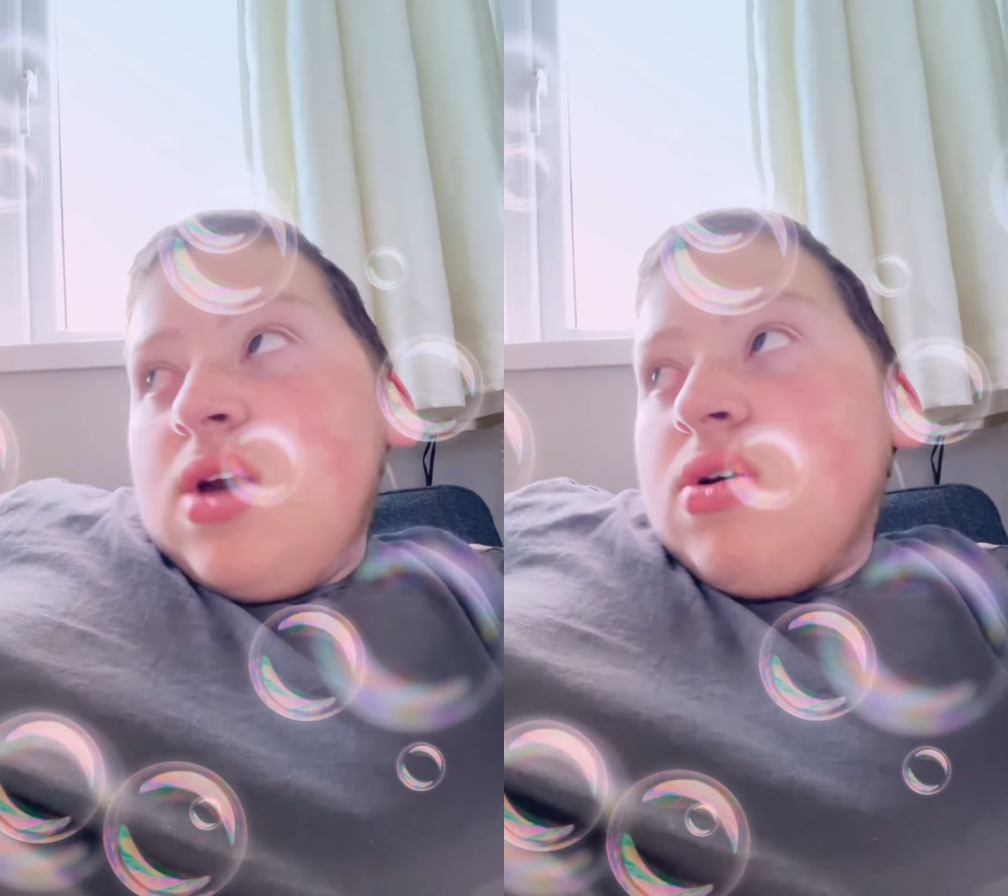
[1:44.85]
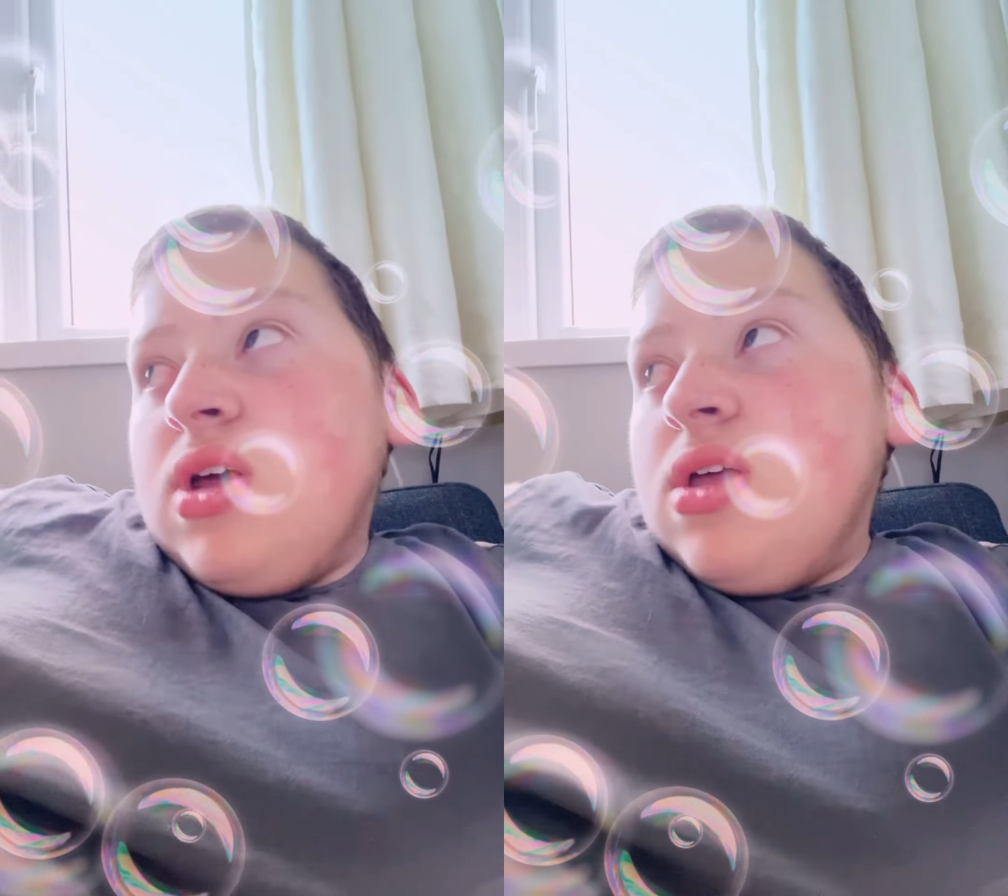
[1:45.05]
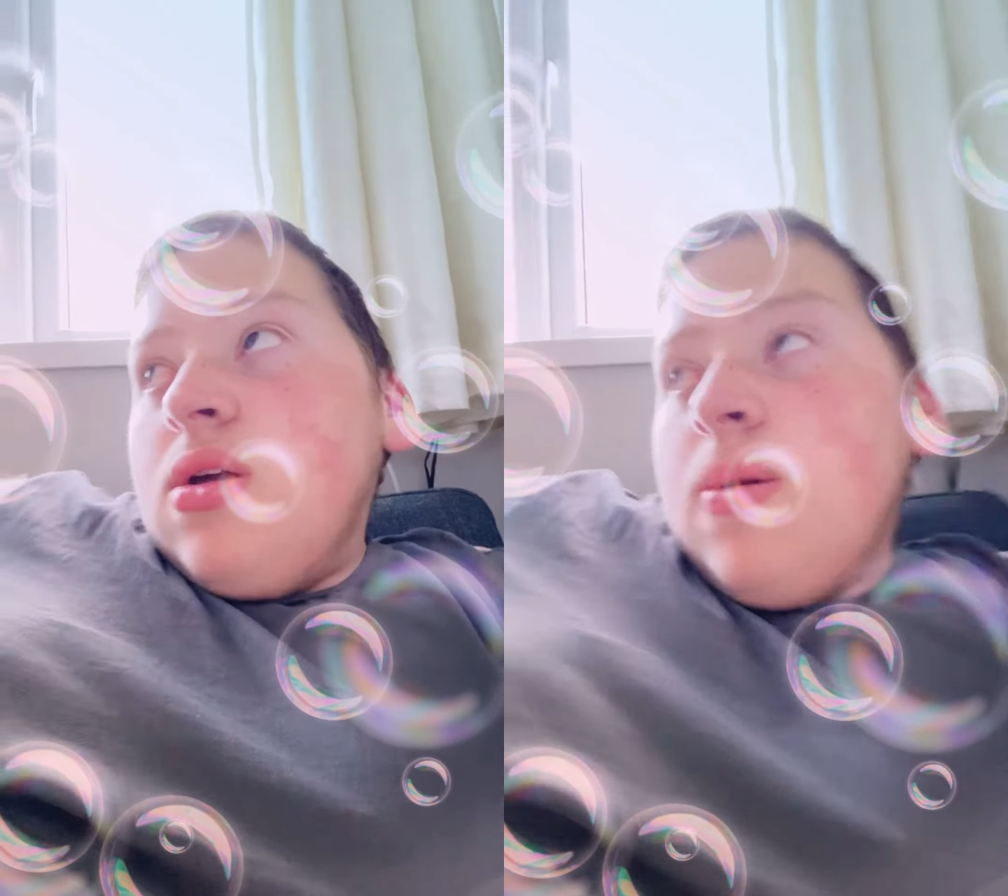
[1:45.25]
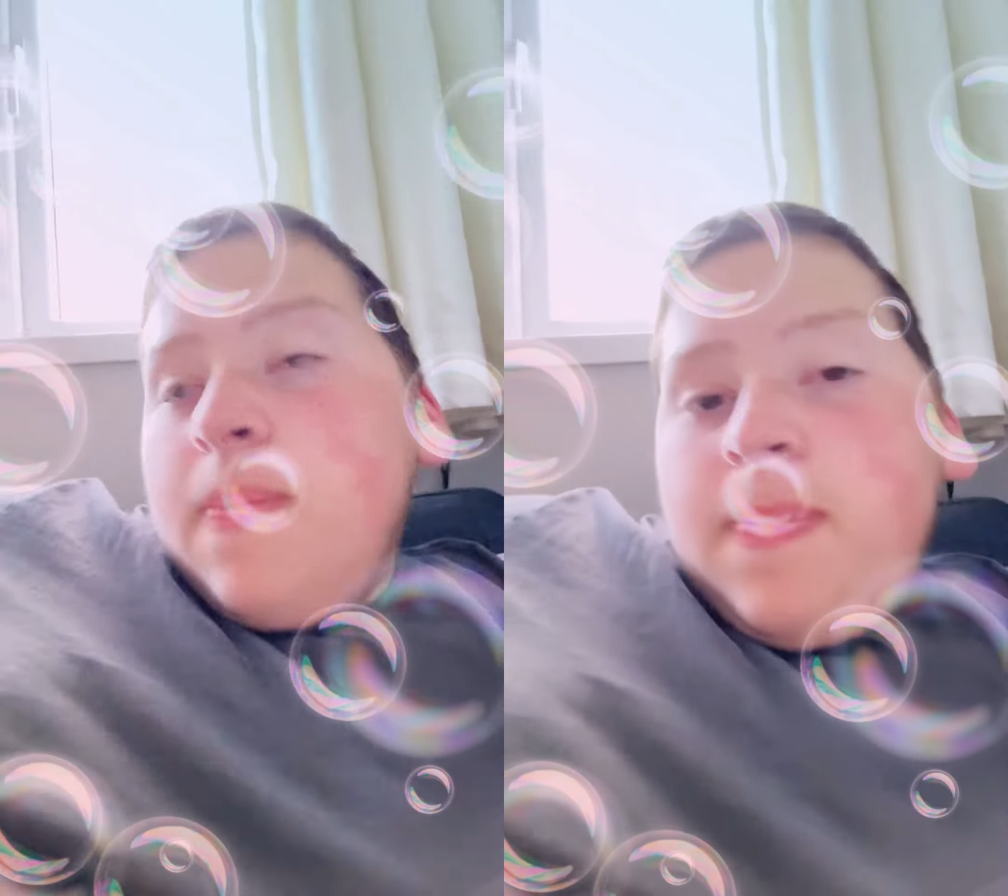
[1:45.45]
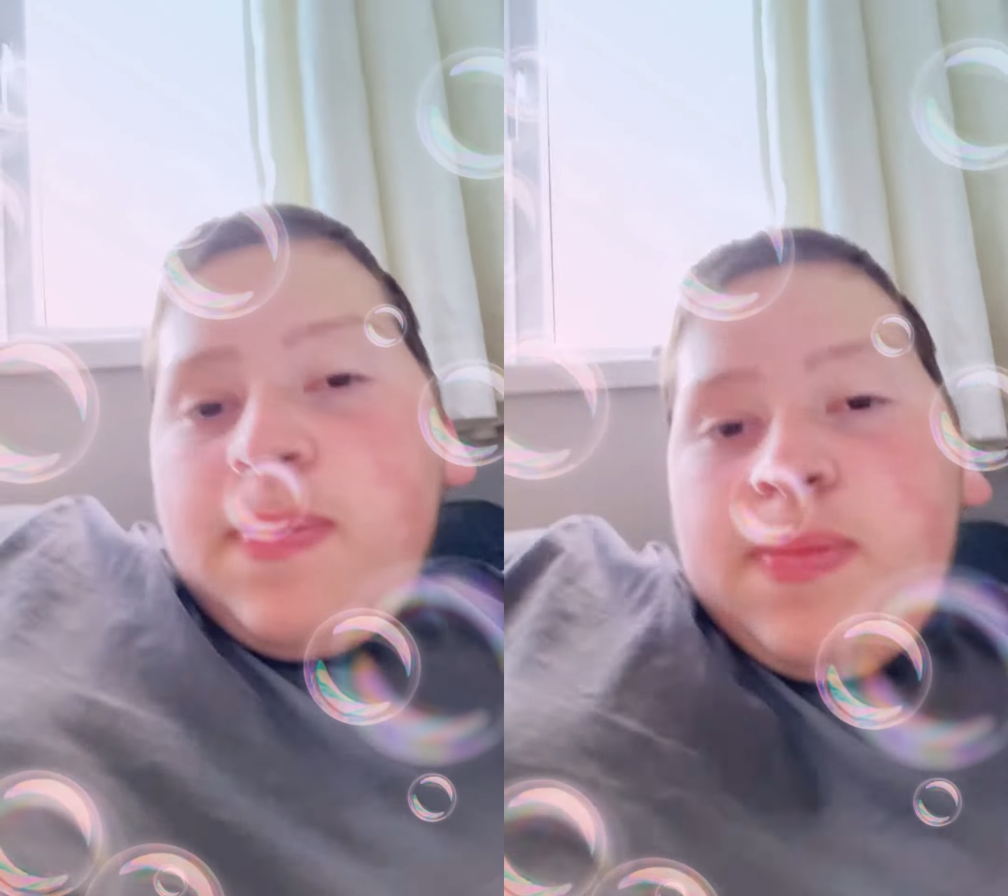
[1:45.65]
okay.
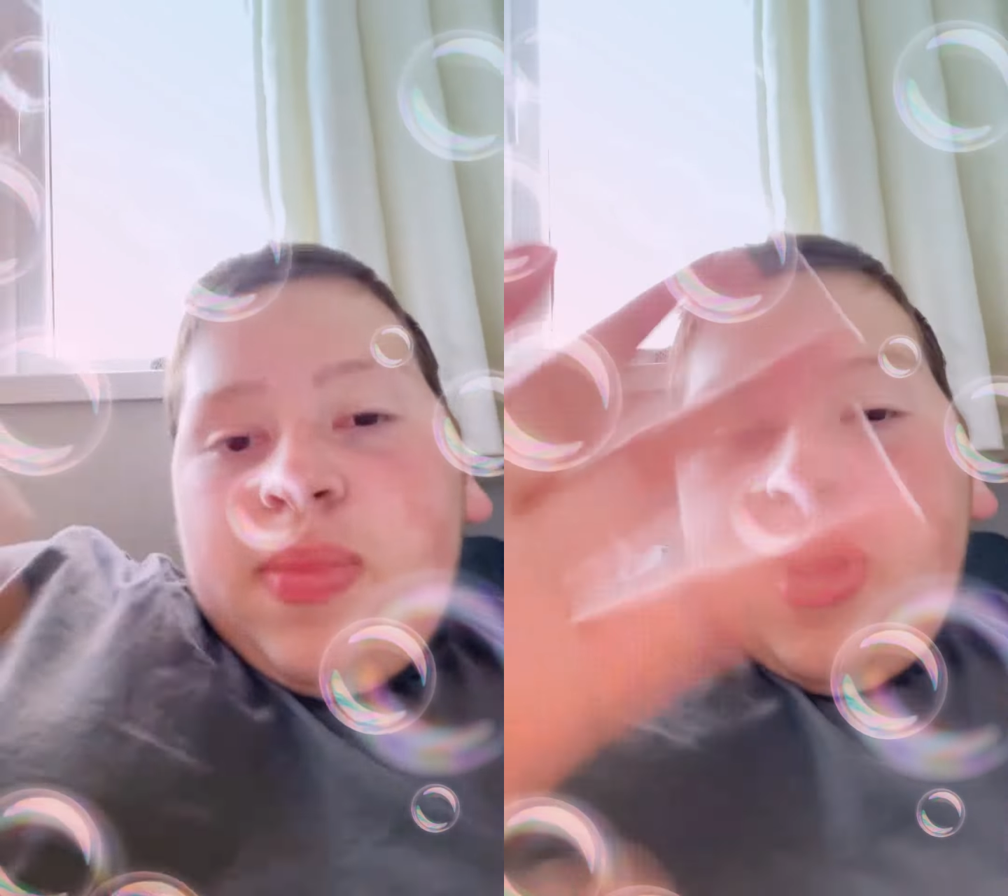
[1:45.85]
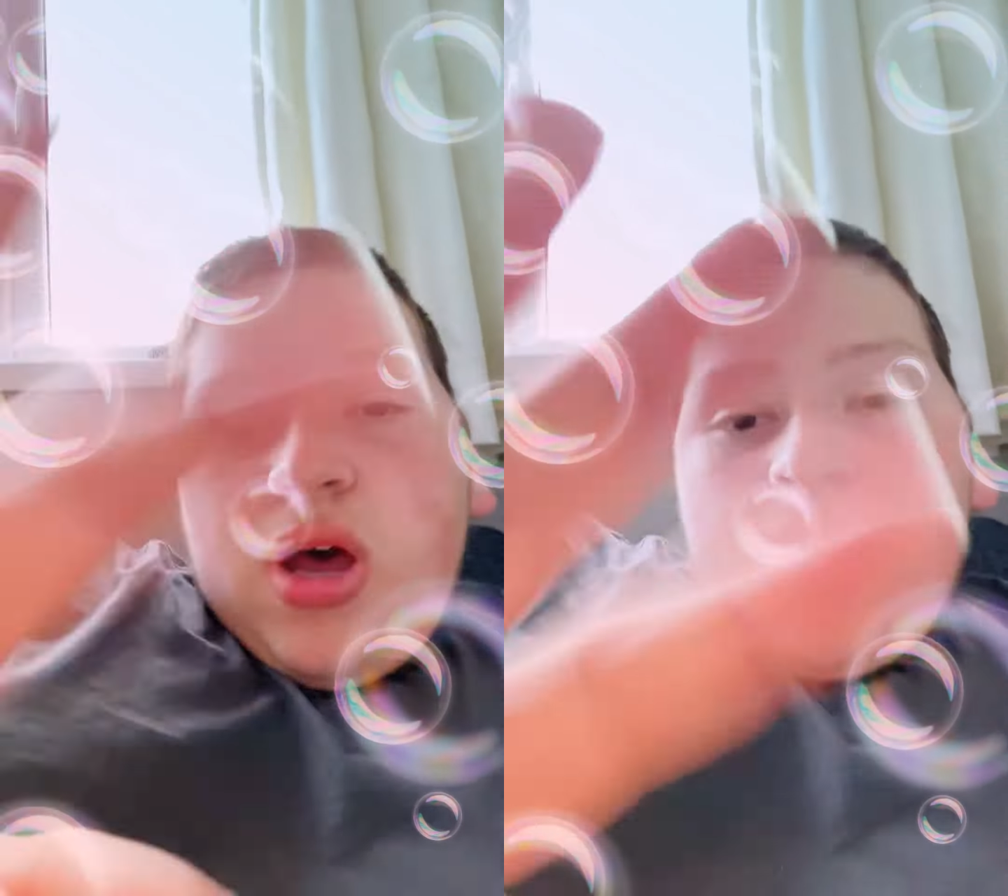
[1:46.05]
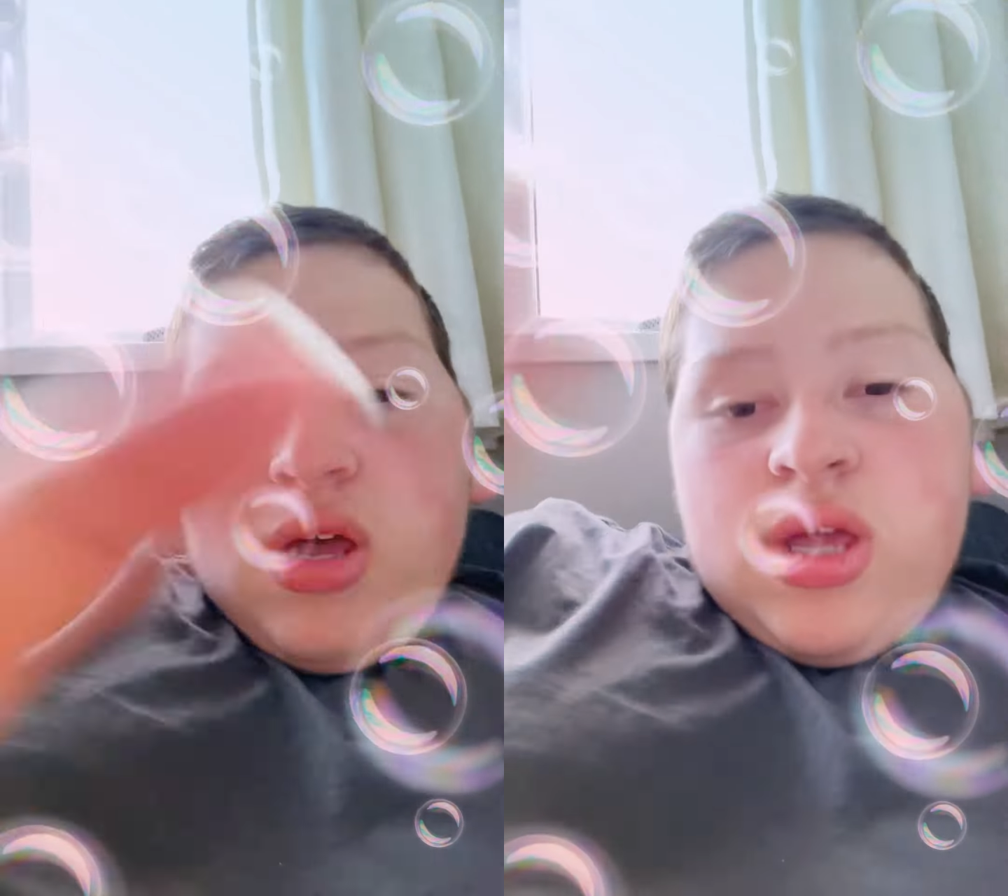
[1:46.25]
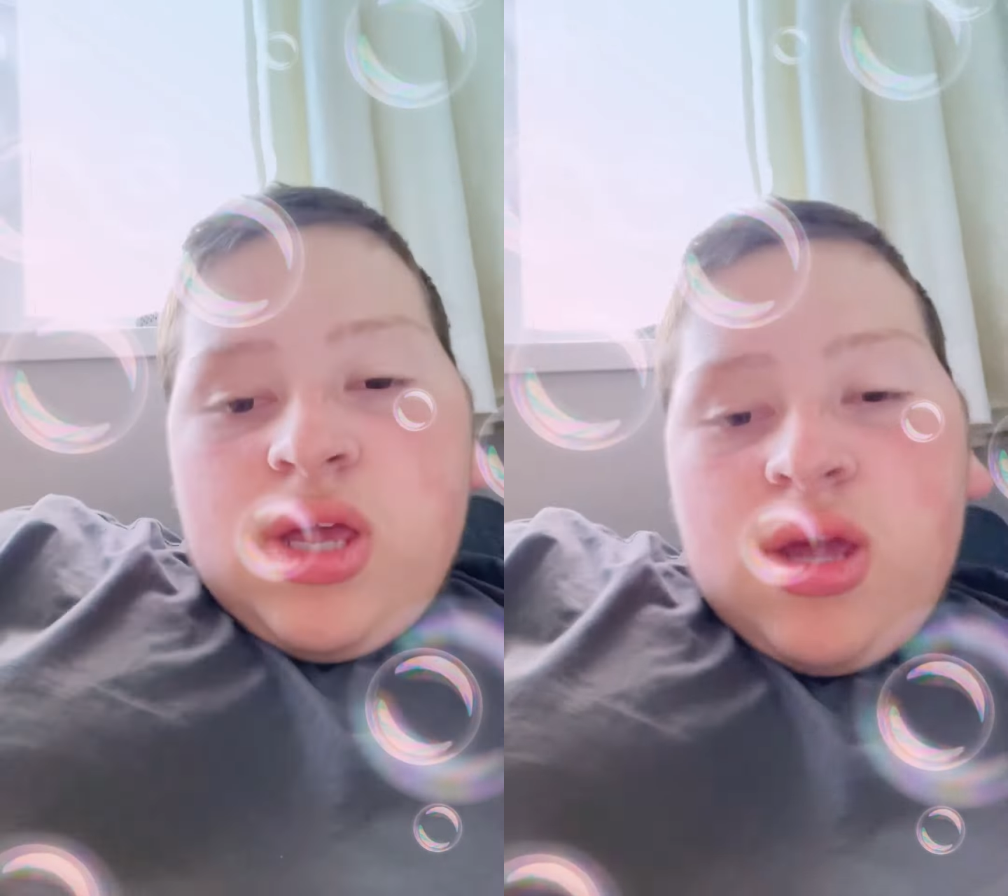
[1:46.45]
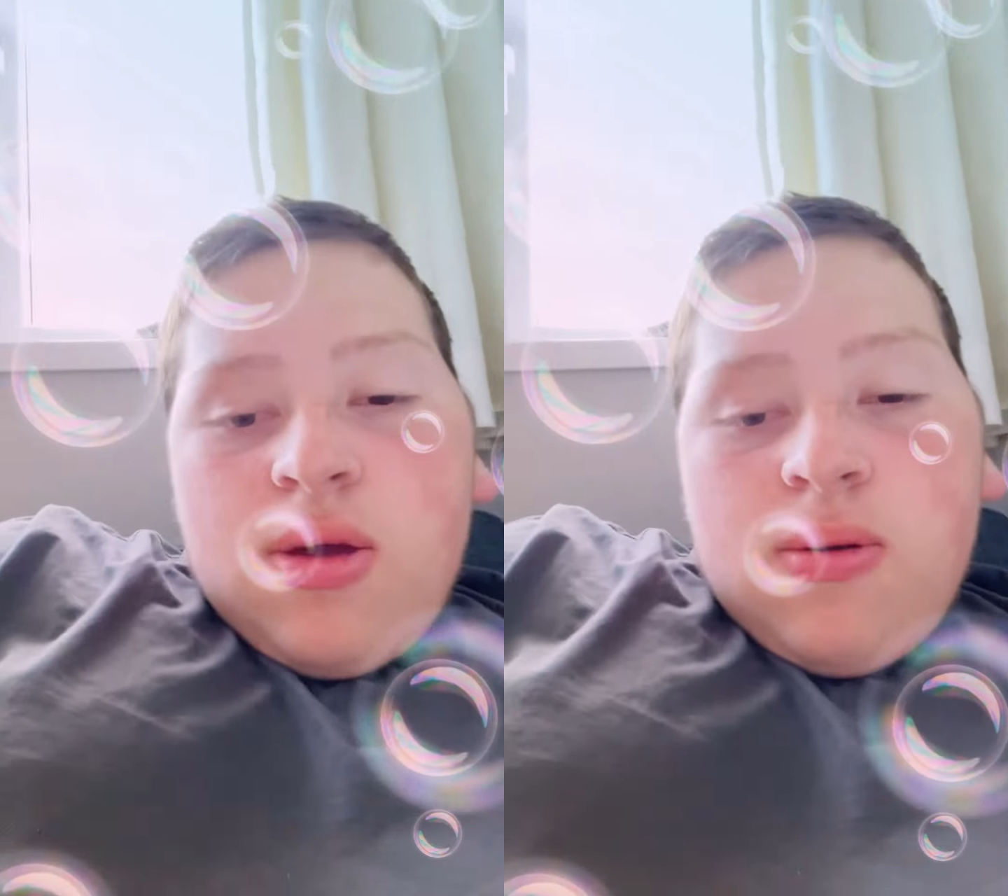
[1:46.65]
Bye.